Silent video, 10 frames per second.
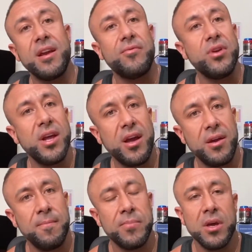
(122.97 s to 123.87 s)
every day,
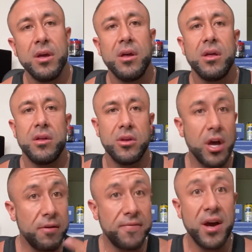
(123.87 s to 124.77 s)
you got
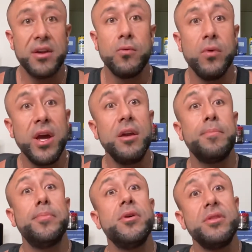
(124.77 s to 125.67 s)
to find a way to
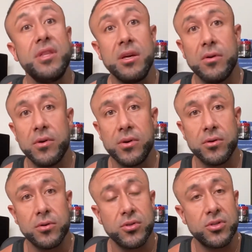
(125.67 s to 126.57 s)
put the
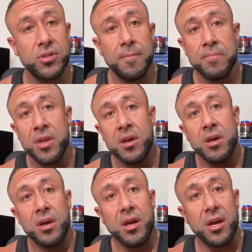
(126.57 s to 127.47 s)
oils
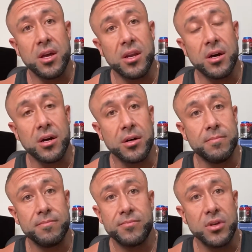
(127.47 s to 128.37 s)
and
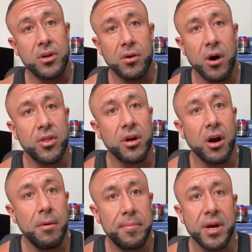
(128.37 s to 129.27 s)
all the
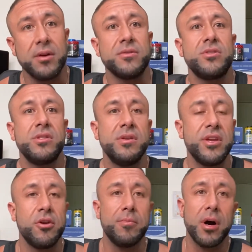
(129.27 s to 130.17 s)
compounds in
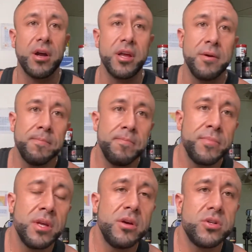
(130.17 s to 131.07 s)
your body.
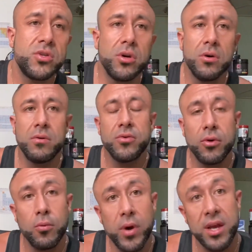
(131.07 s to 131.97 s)
So the
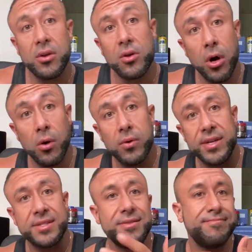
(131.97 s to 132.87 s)
way to go
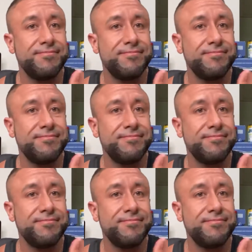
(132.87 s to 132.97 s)
is